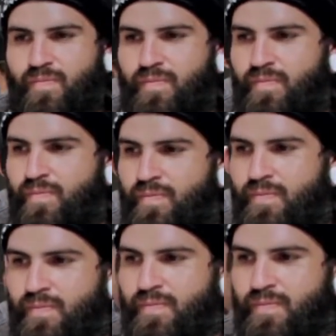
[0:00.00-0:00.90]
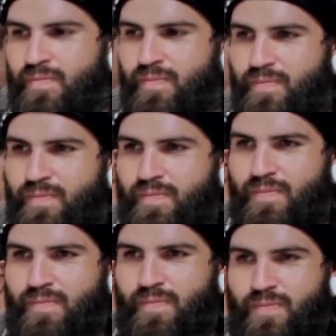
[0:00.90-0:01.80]

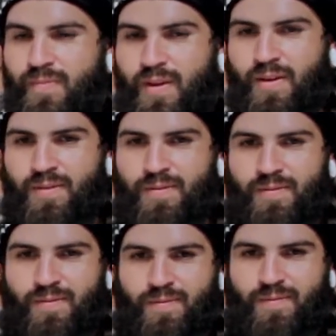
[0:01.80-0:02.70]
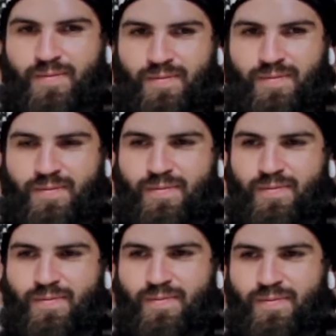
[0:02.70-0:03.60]

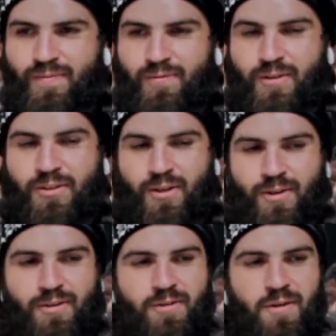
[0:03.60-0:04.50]
(silent)